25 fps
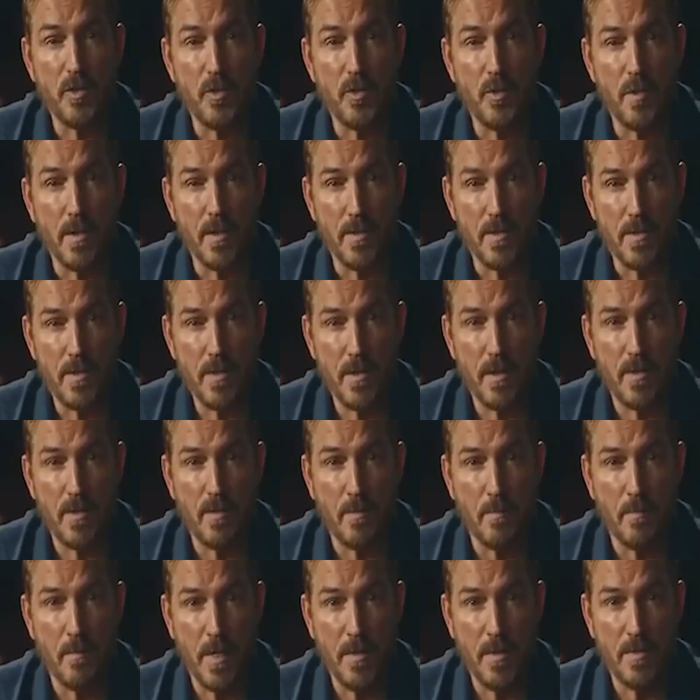finds the girl he's
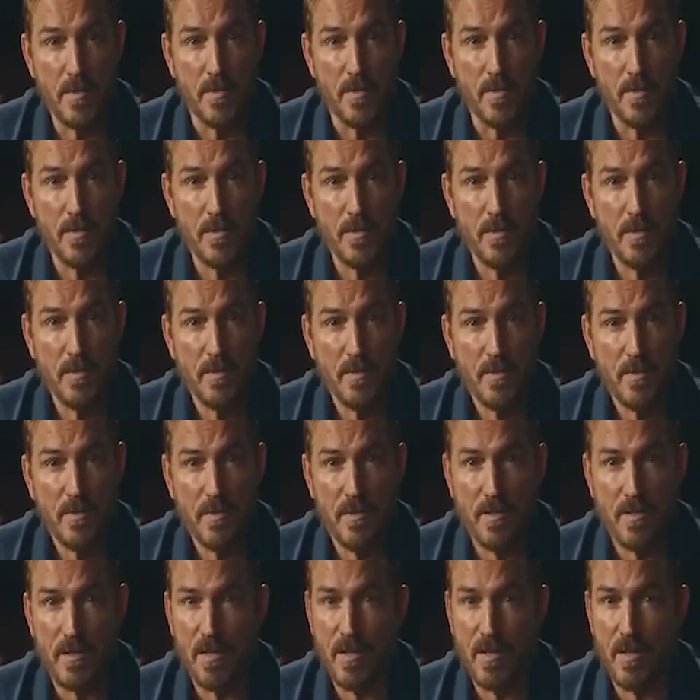been looking for the whole time and
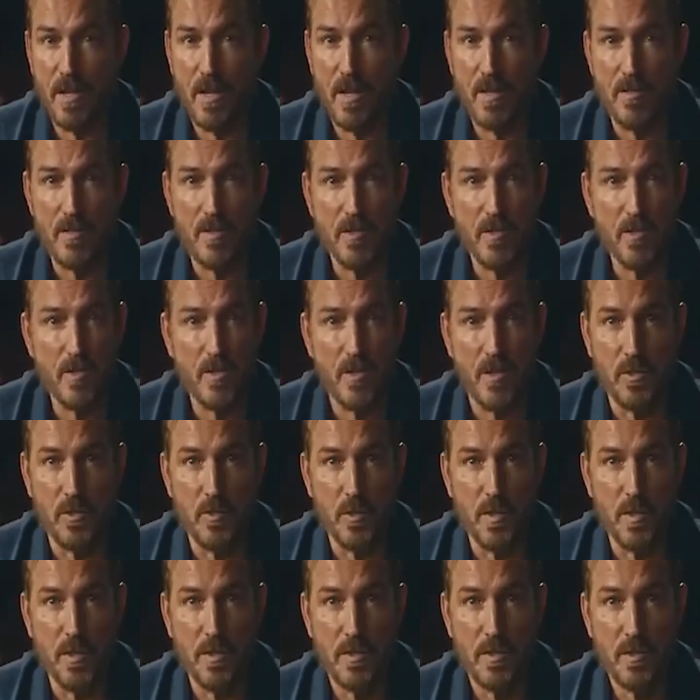busts
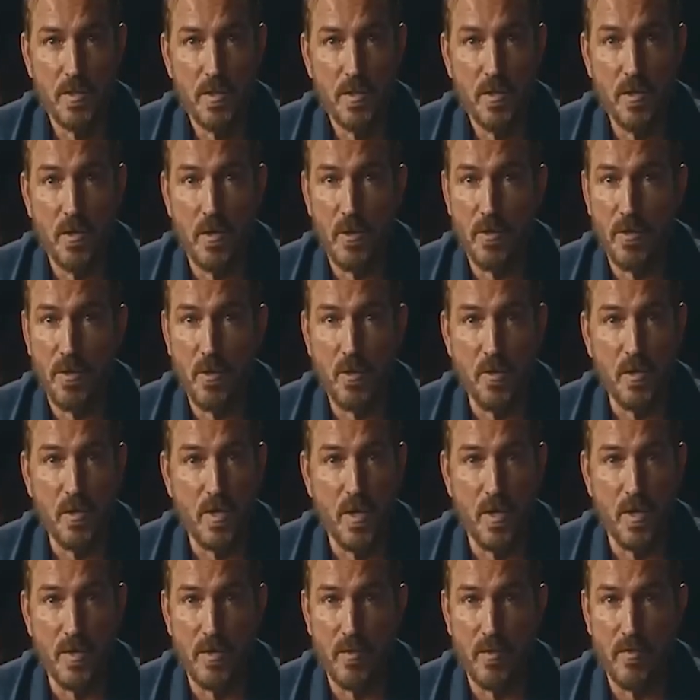him out of there in the middle
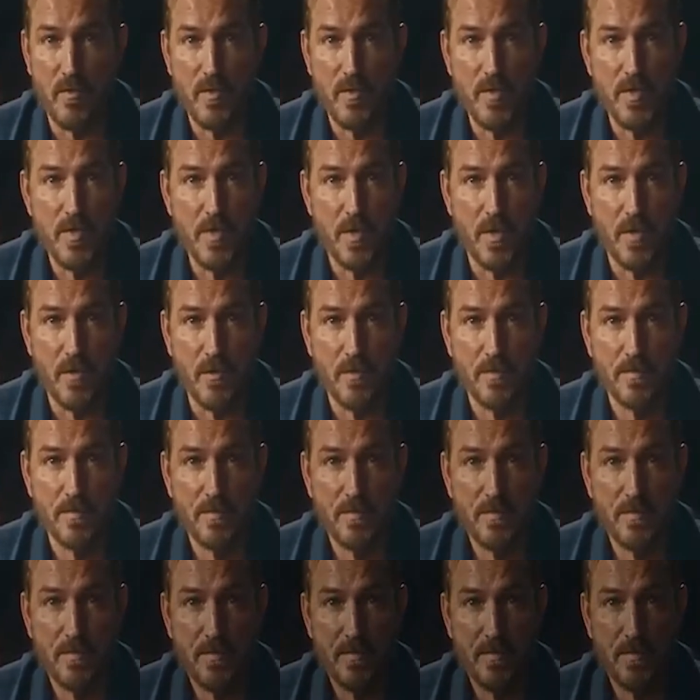of a rebel
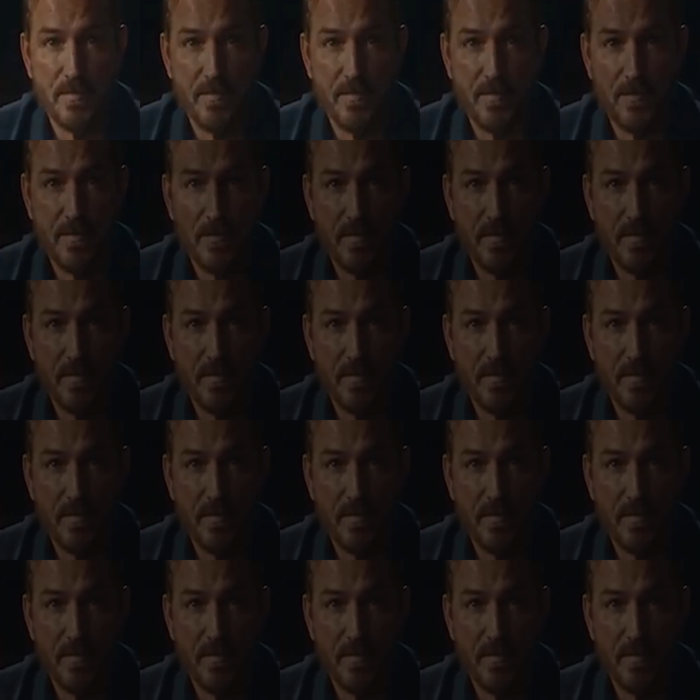jungle, and